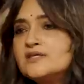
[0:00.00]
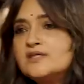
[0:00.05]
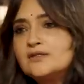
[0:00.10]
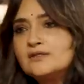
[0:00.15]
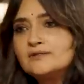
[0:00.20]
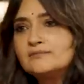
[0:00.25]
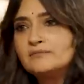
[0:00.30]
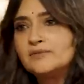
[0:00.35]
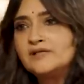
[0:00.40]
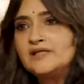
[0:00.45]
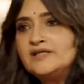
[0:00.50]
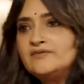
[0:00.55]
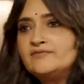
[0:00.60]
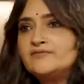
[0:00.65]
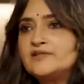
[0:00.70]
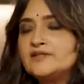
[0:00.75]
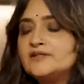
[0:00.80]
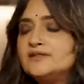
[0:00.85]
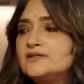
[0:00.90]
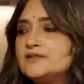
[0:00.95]
he
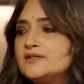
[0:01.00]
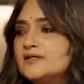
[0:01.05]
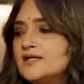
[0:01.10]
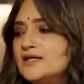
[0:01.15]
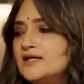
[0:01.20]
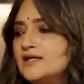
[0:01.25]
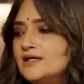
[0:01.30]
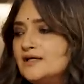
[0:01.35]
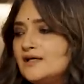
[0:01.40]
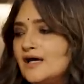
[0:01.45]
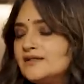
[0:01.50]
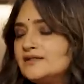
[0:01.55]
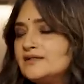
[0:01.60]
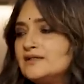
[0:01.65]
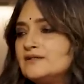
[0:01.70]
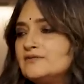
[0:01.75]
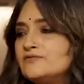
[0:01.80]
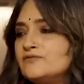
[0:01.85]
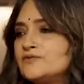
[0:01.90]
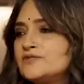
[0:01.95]
believed it, I
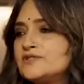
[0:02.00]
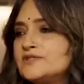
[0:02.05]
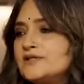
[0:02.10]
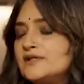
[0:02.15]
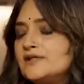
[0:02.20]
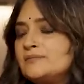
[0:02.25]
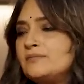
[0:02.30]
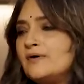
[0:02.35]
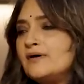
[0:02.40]
think it was,